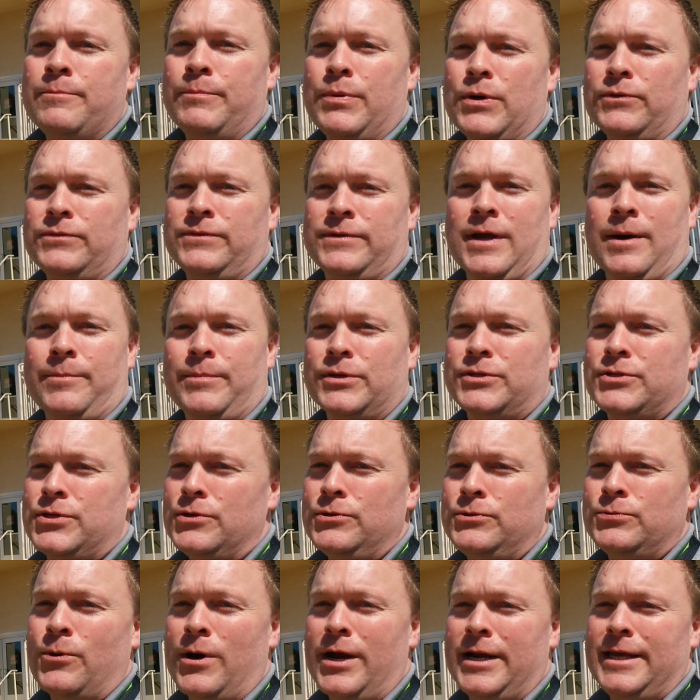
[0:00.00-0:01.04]
booth number
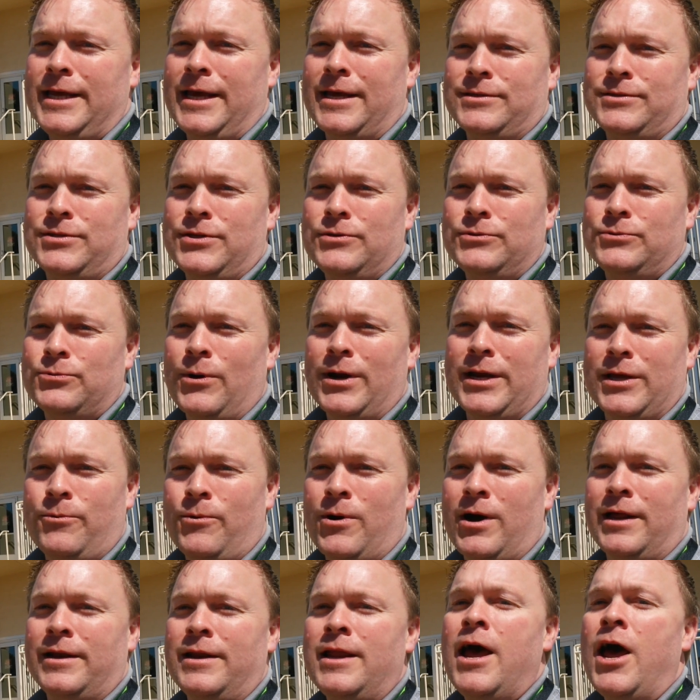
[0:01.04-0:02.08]
220 and
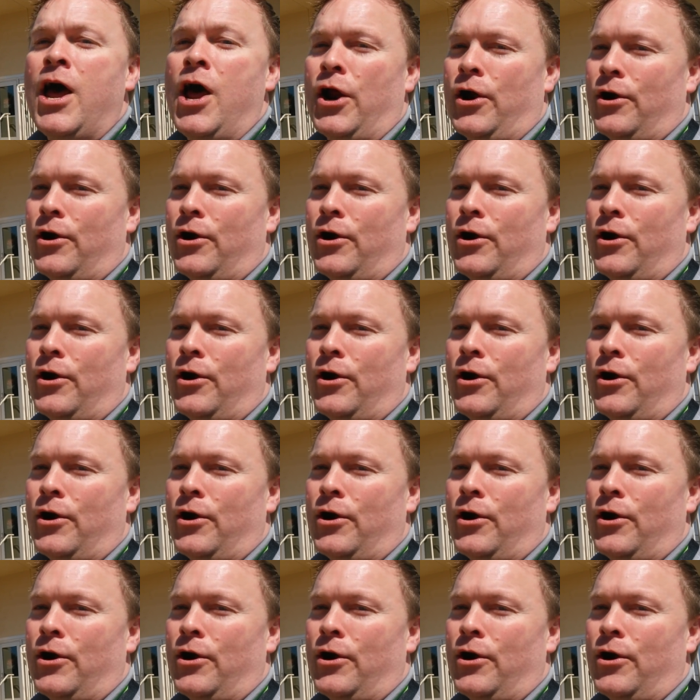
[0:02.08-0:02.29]
221,